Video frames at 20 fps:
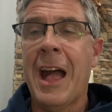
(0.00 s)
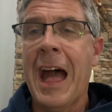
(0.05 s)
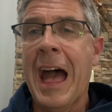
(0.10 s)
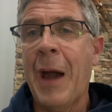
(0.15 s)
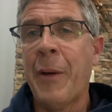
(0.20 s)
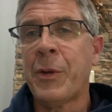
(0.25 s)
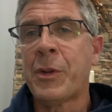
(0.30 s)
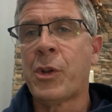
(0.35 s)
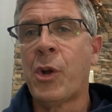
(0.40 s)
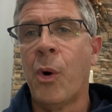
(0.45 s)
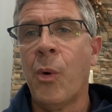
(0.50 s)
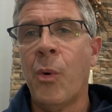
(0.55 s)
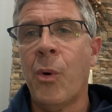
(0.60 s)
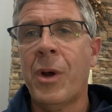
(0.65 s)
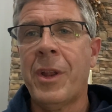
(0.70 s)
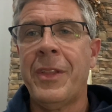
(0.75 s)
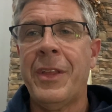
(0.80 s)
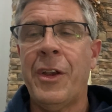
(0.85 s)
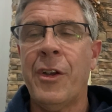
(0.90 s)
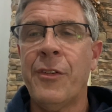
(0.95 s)
I would go
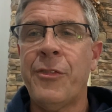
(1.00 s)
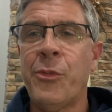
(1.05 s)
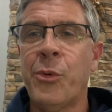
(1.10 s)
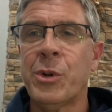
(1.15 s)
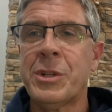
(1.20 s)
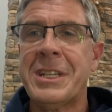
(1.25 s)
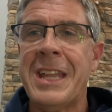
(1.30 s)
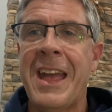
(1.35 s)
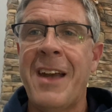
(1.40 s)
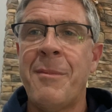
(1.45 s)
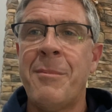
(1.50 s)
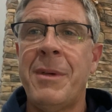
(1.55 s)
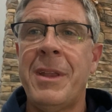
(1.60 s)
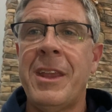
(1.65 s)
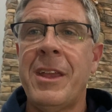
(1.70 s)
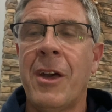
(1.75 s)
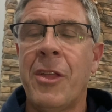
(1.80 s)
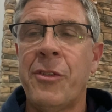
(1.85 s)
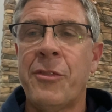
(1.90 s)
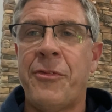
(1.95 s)
on in the Air Force to have
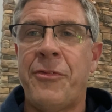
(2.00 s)
many other